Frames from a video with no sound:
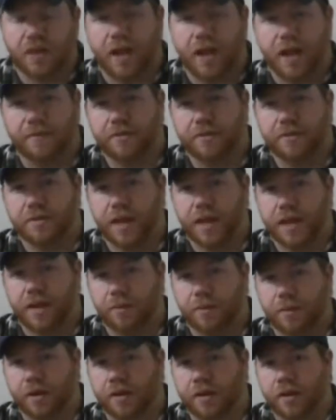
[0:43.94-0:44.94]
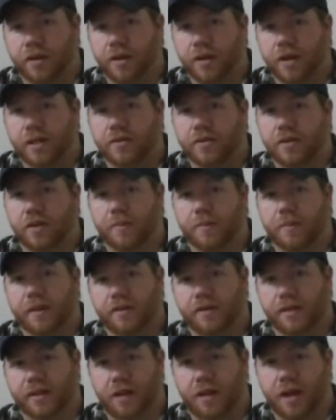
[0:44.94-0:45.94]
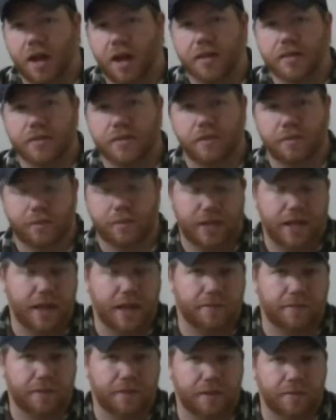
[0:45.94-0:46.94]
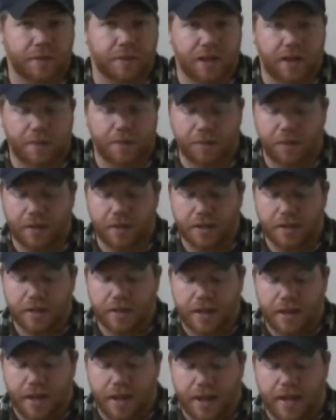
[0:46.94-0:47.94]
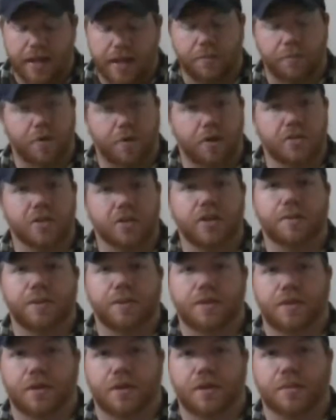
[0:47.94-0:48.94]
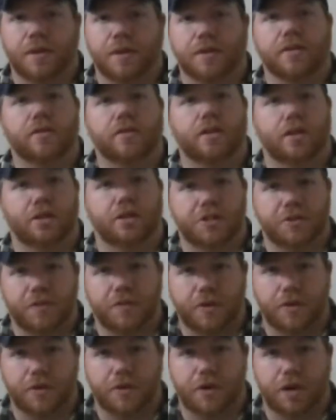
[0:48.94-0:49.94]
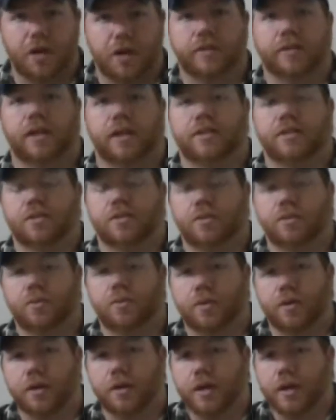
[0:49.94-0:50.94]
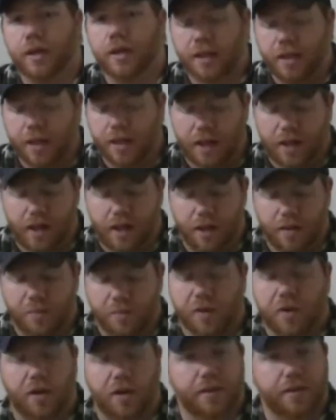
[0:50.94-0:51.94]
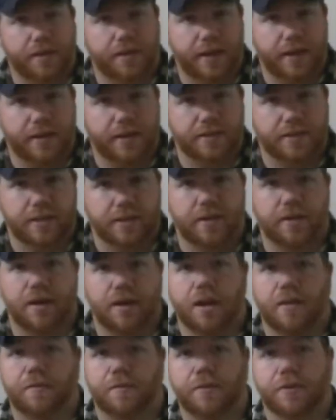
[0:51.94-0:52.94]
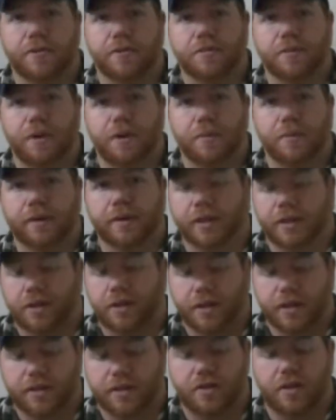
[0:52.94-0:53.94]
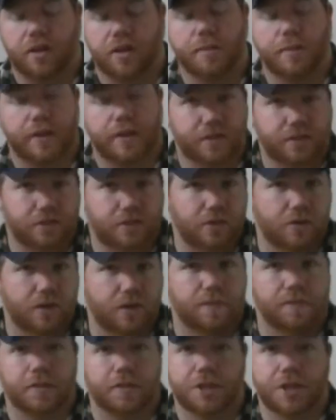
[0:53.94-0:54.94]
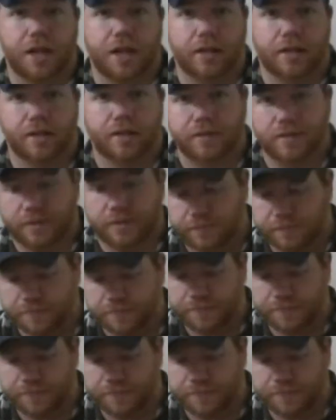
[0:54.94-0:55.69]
After that, we're going to go ahead and talk about the hunts that we have coming up, and we're also going to be talking about the launch of our new online store. But all that is later on. First of all, we're going to go ahead and talk about these two different shotguns.